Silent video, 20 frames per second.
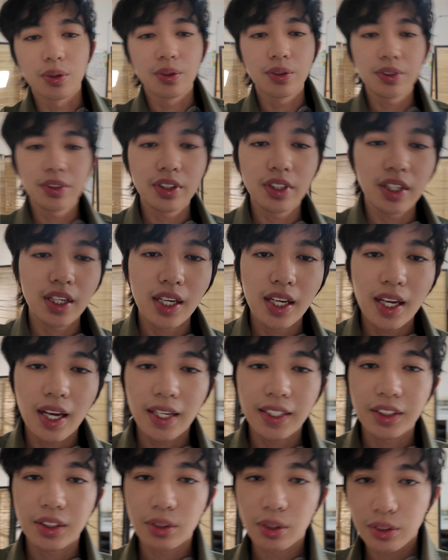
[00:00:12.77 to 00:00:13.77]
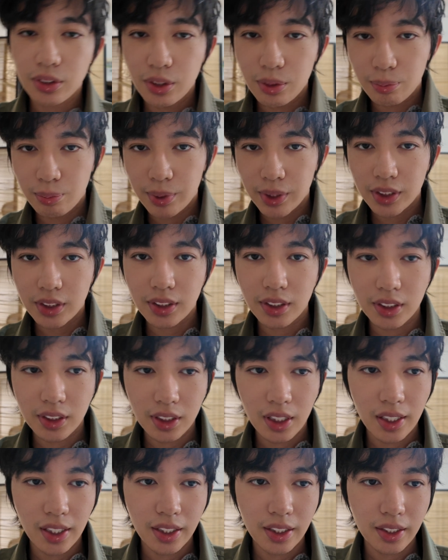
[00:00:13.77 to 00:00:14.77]
old. I started
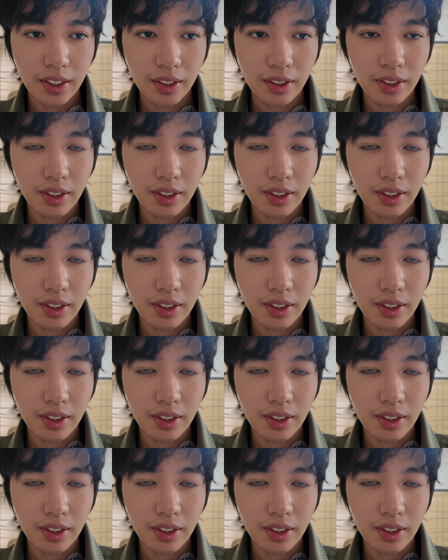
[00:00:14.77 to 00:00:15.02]
business like